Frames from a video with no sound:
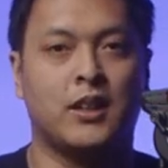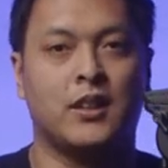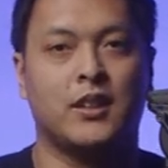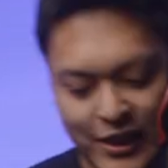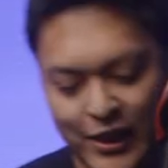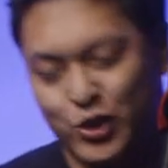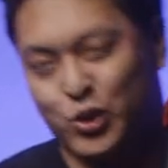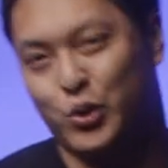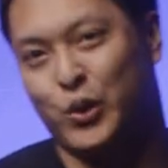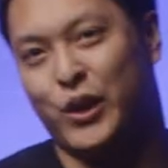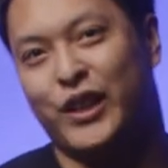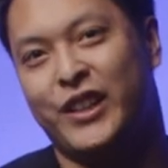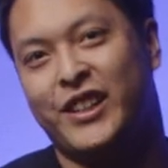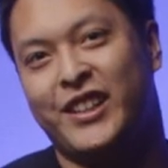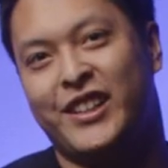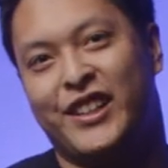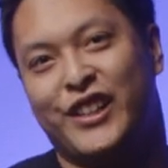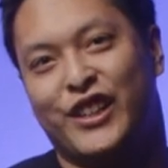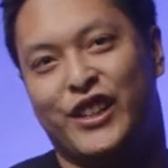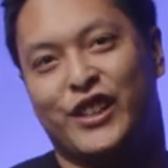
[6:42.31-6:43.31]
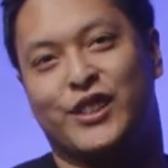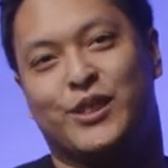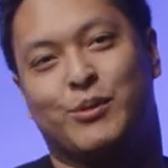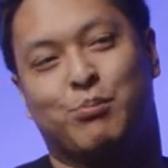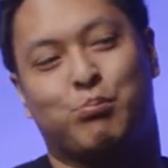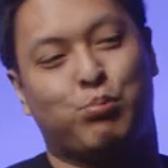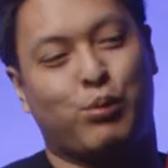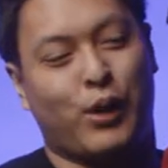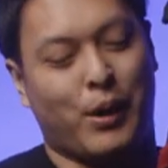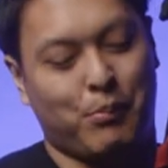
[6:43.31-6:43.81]
This one is
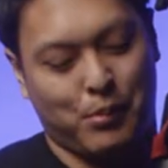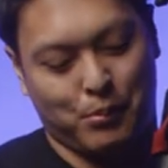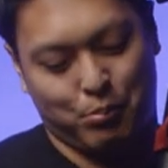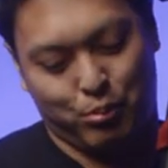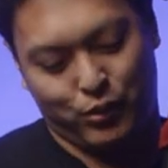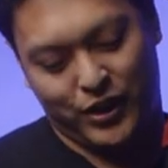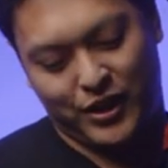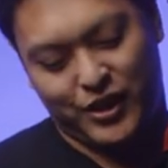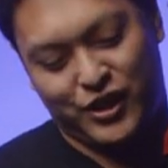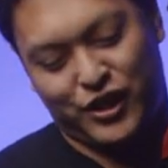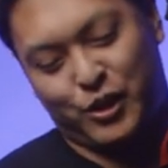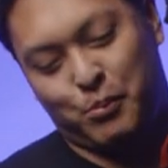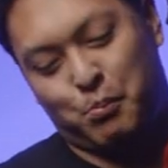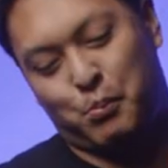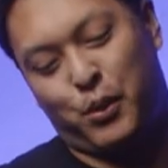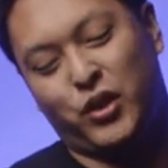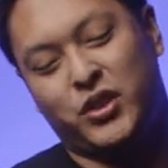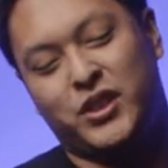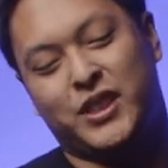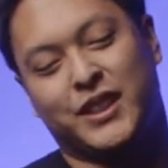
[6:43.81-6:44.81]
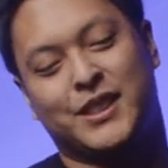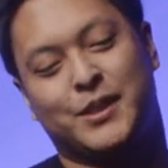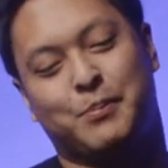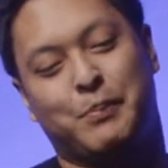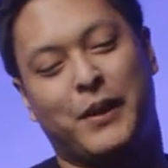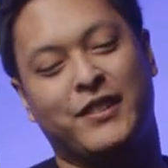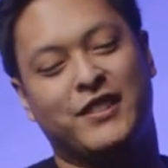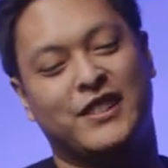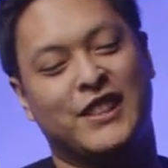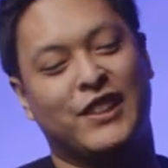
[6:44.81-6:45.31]
probably the most
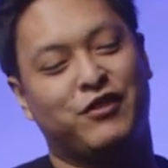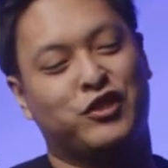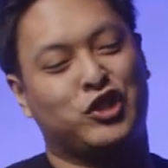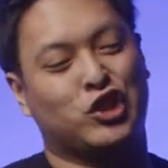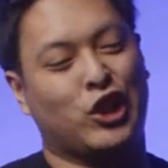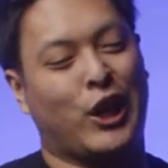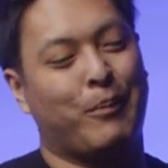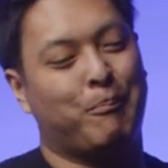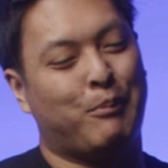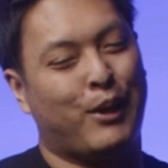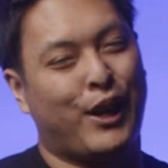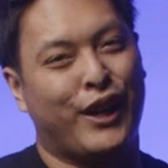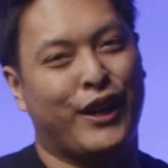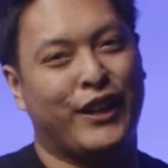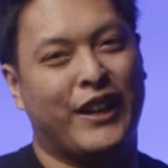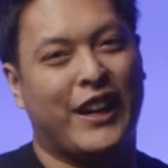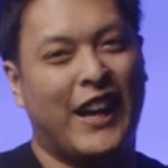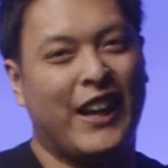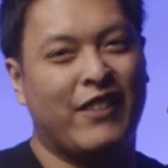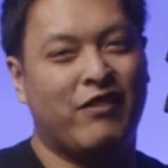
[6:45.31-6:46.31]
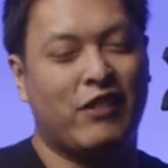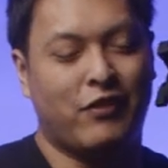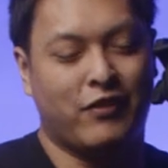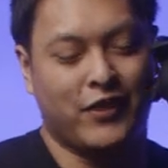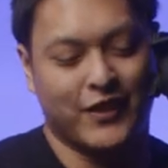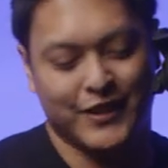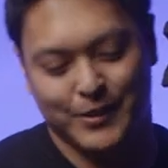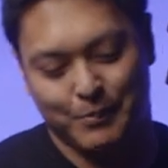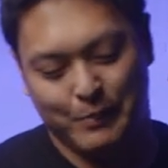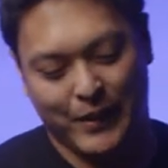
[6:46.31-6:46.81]
expensive tripod I've
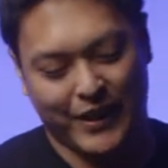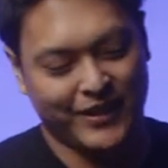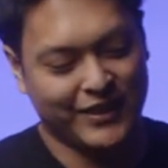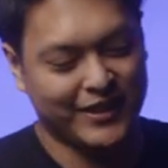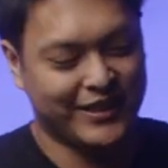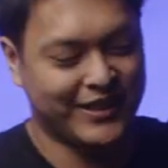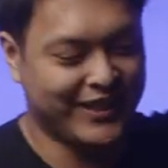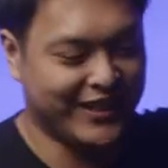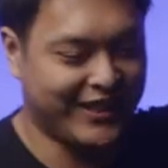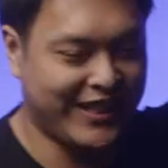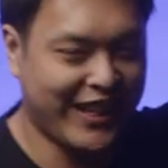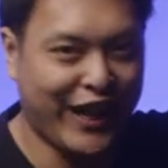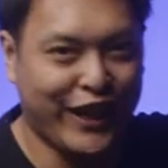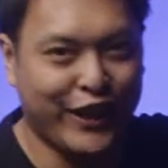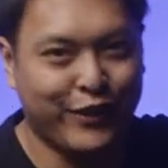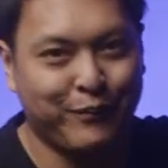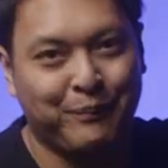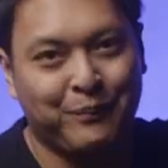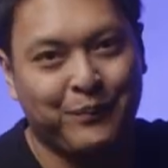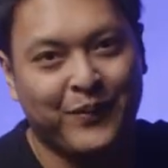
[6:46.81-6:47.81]
ever spent to date.